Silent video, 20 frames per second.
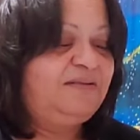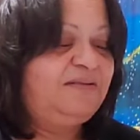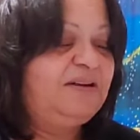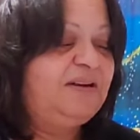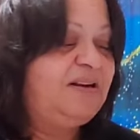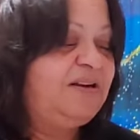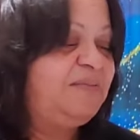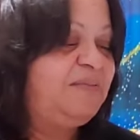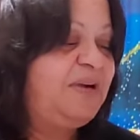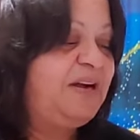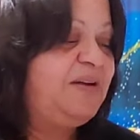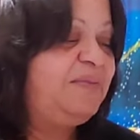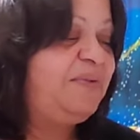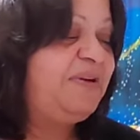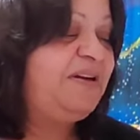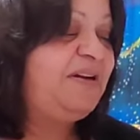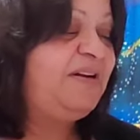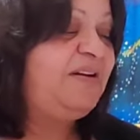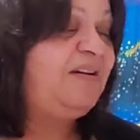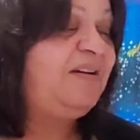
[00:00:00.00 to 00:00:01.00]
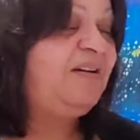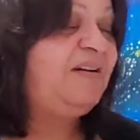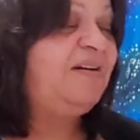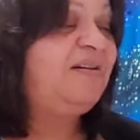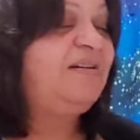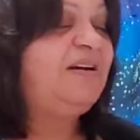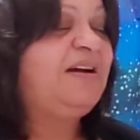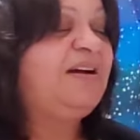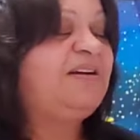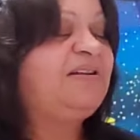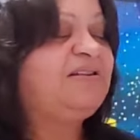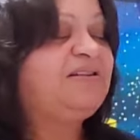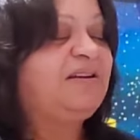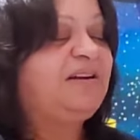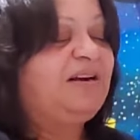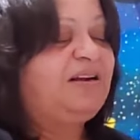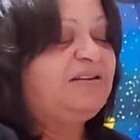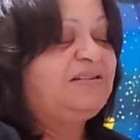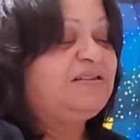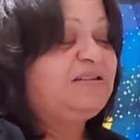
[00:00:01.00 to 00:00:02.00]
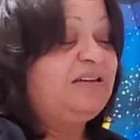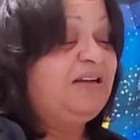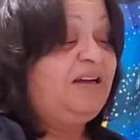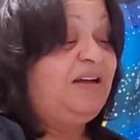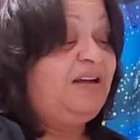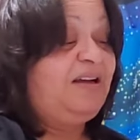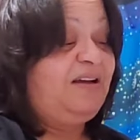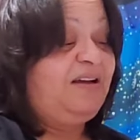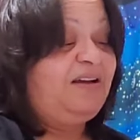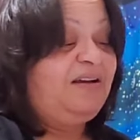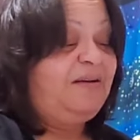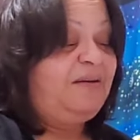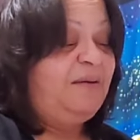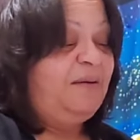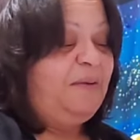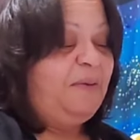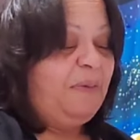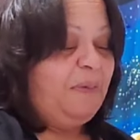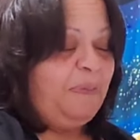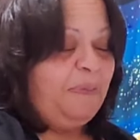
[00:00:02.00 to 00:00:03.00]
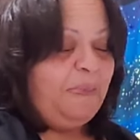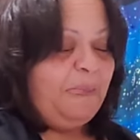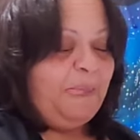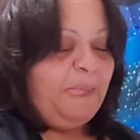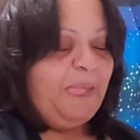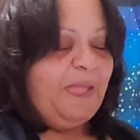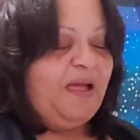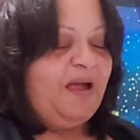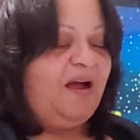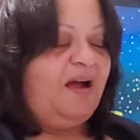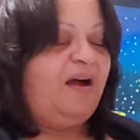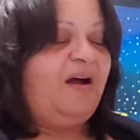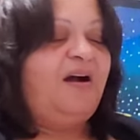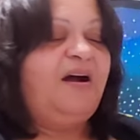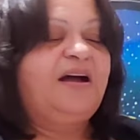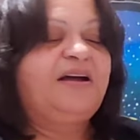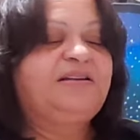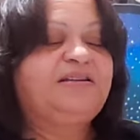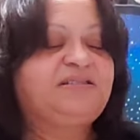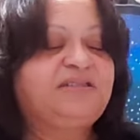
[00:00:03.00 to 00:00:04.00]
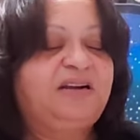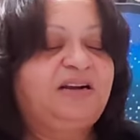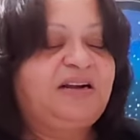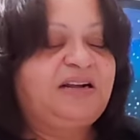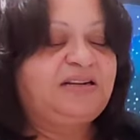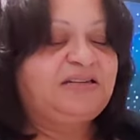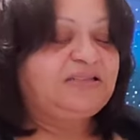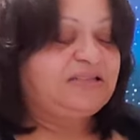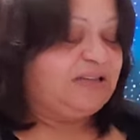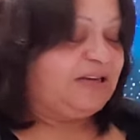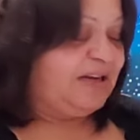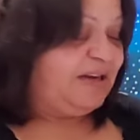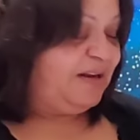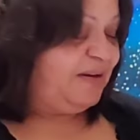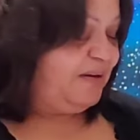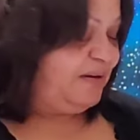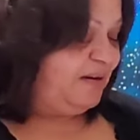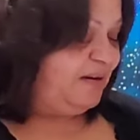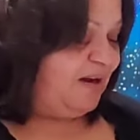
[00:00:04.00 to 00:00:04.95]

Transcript: Well, it might be. Okay, so let's see. Alright, so let's see.